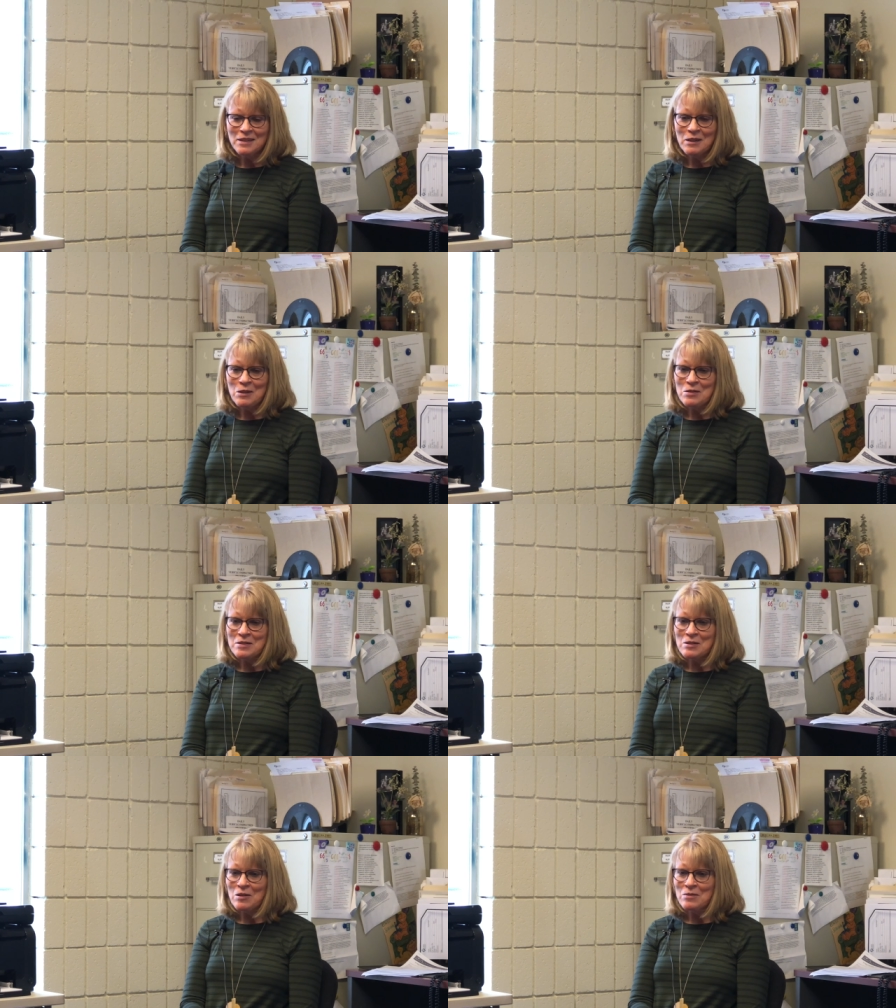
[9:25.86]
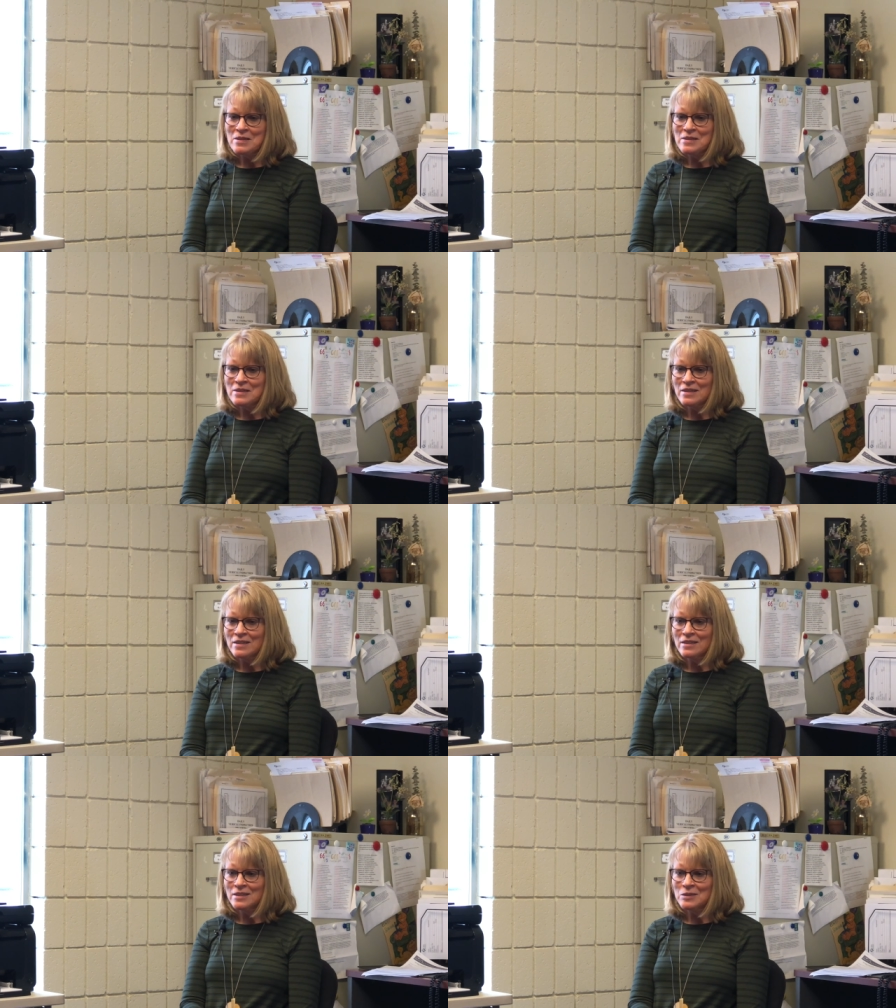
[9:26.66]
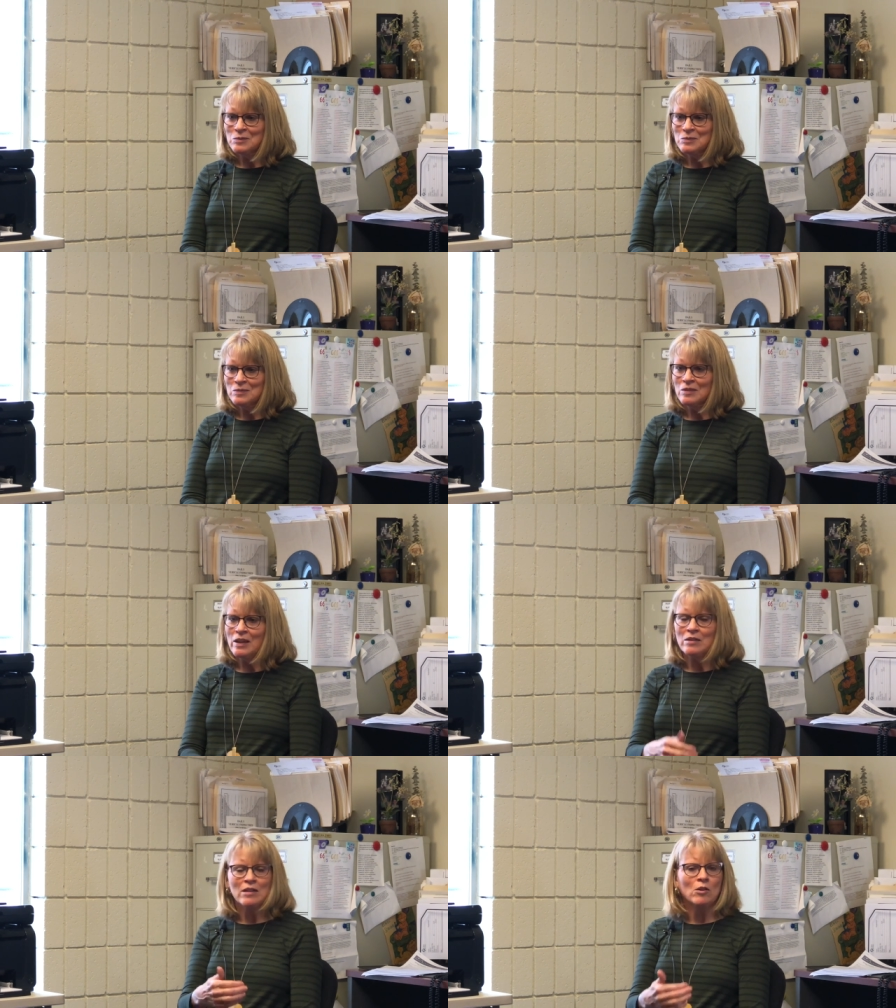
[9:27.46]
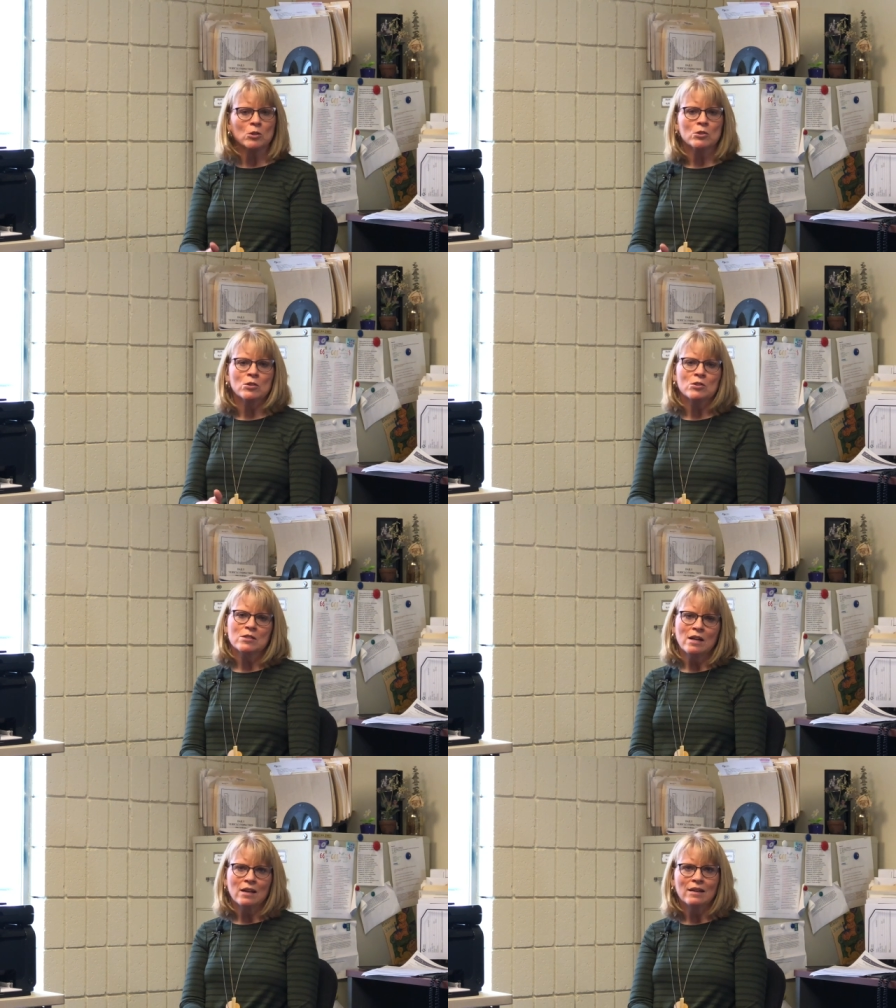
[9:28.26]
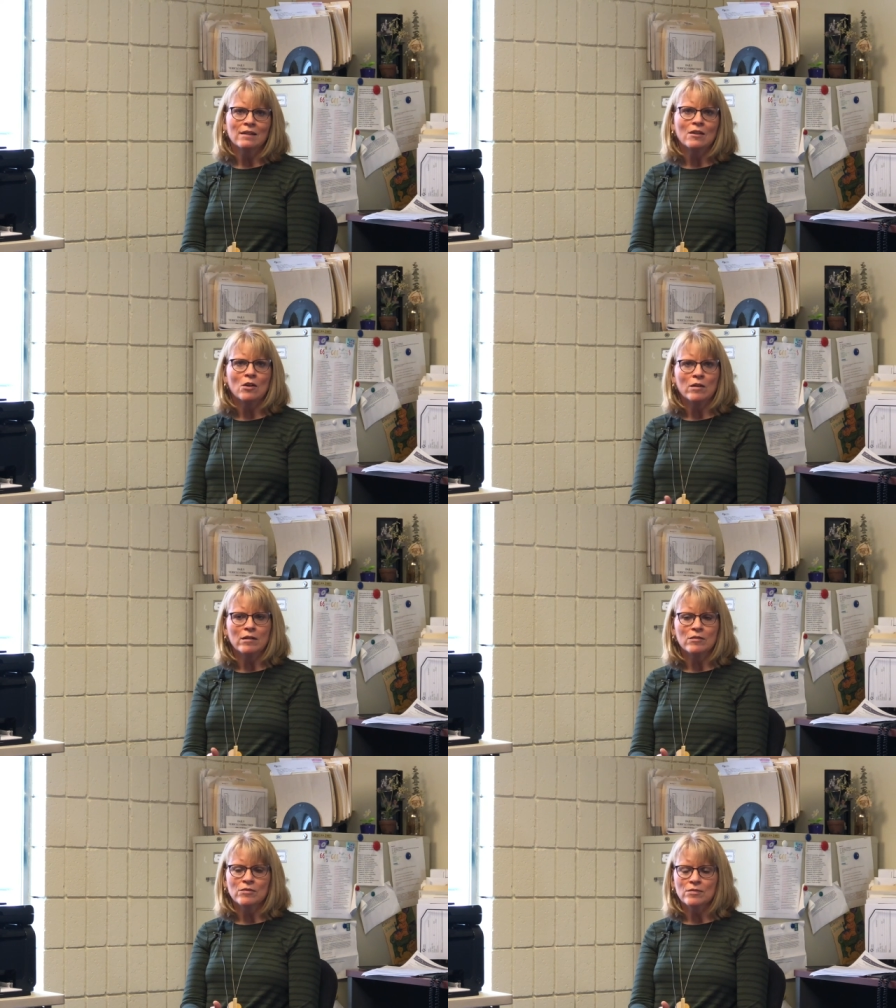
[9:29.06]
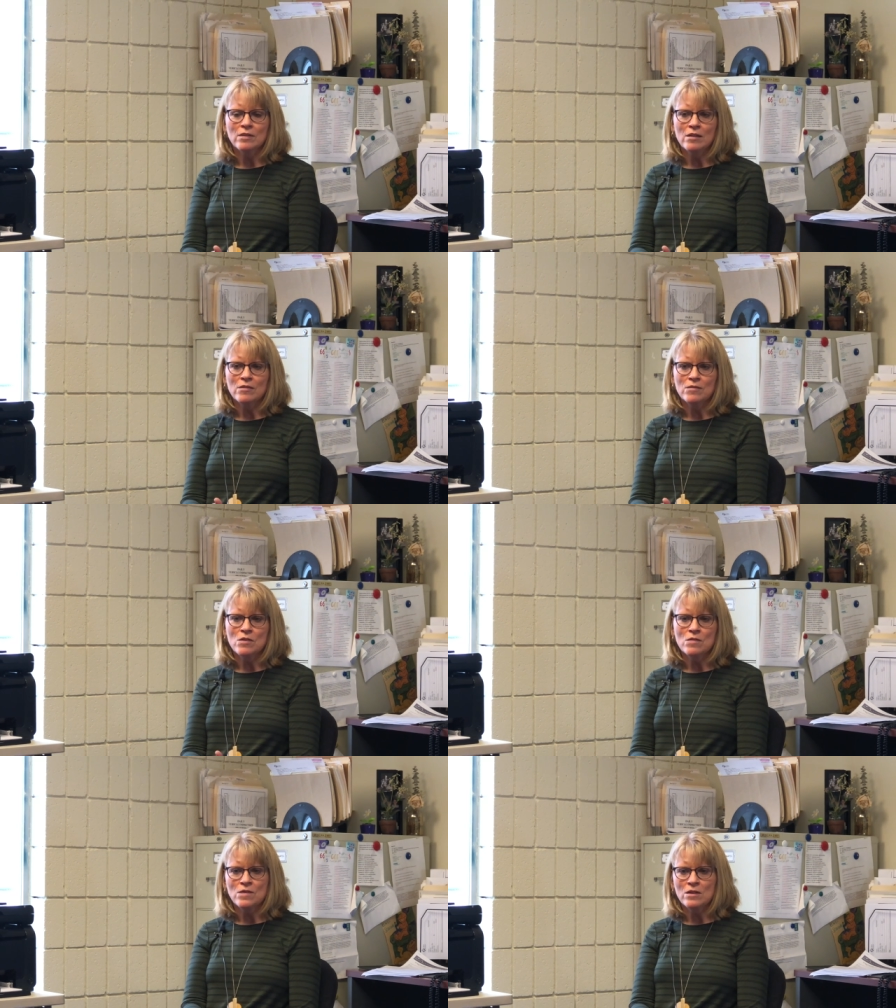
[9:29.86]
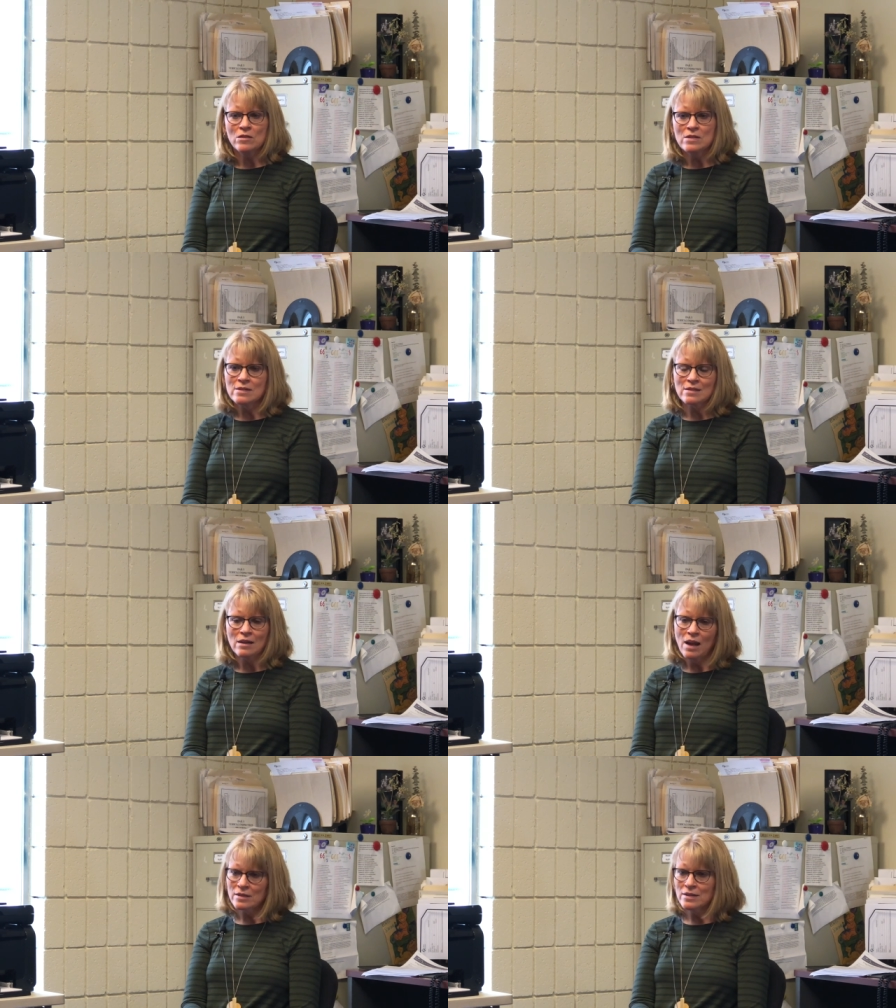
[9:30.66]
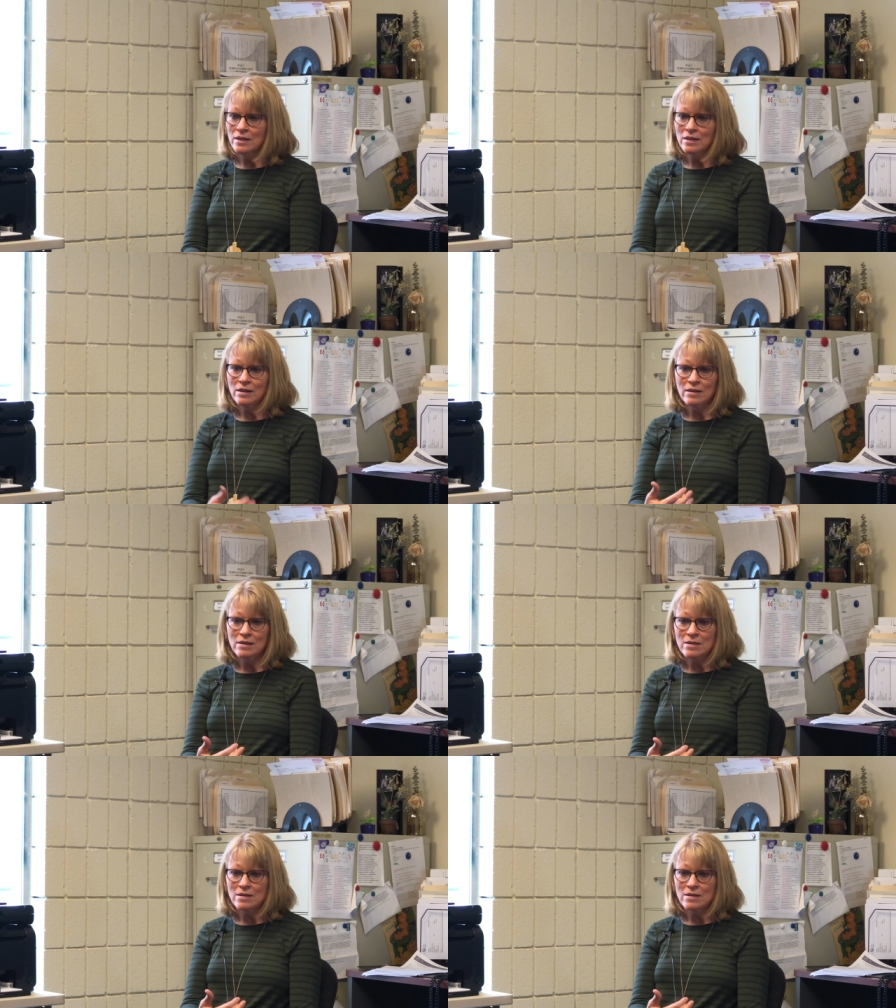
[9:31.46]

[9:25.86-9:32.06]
I know this always, like in our church setting, if you feel disconnected,